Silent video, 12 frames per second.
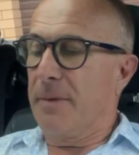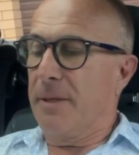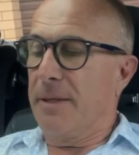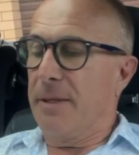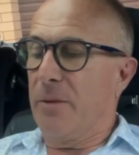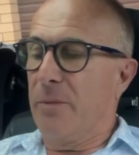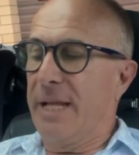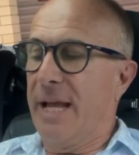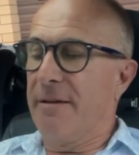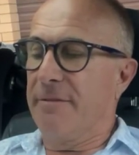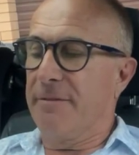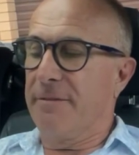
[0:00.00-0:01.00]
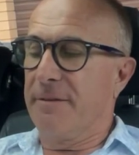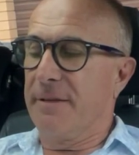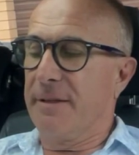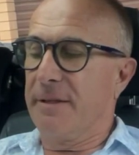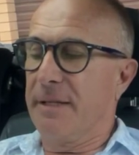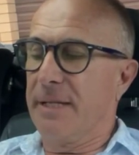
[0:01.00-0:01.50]
that we have
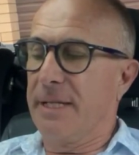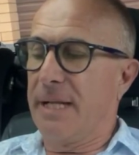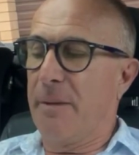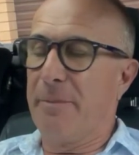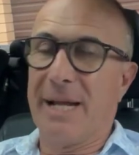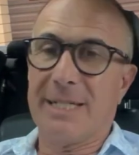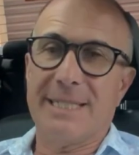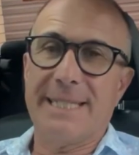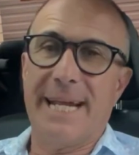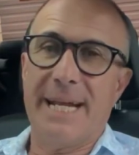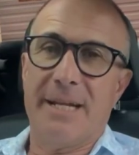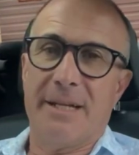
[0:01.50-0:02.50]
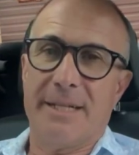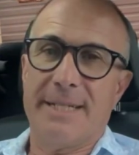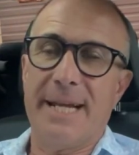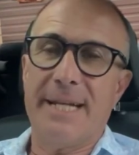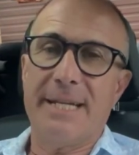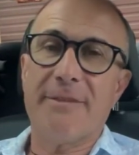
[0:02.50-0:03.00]
about 10
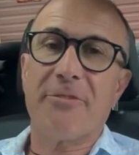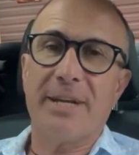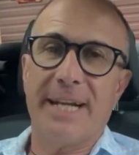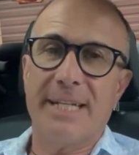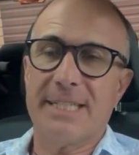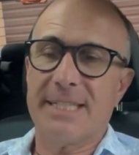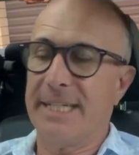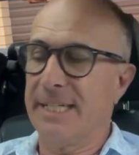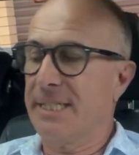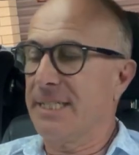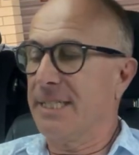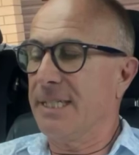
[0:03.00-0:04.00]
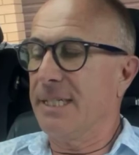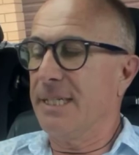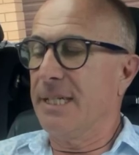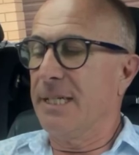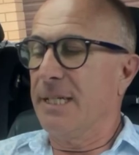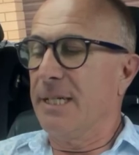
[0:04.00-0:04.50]
different instincts
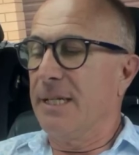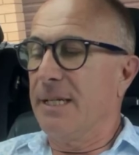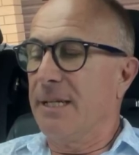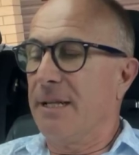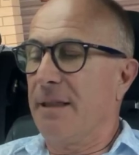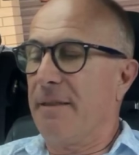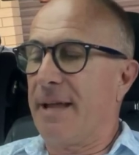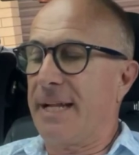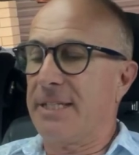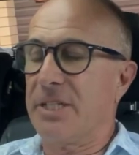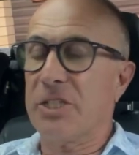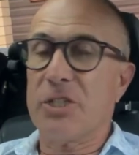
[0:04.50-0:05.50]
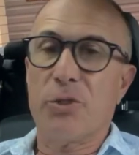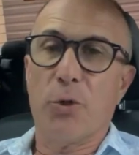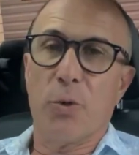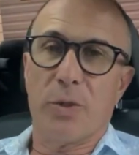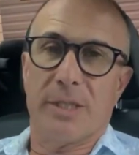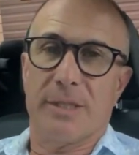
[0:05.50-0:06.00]
that distort